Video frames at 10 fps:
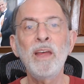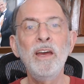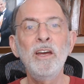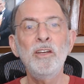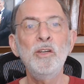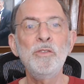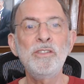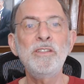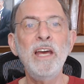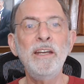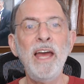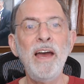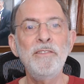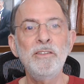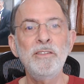you instead have
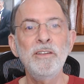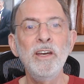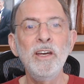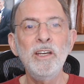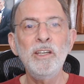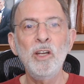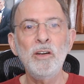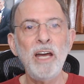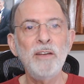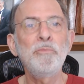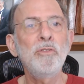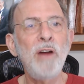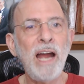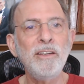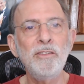this kind of
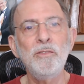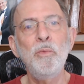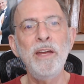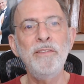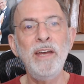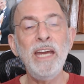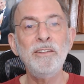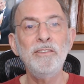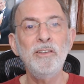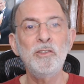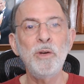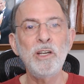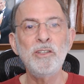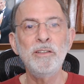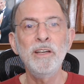practice way of handling a
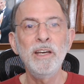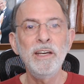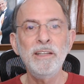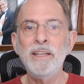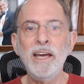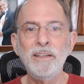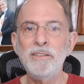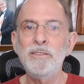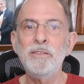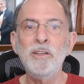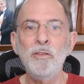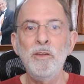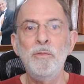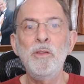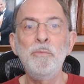situation that's
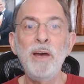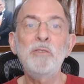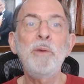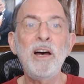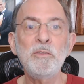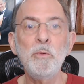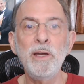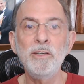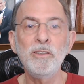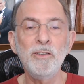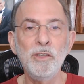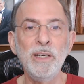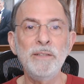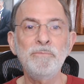the best possible way you can do it.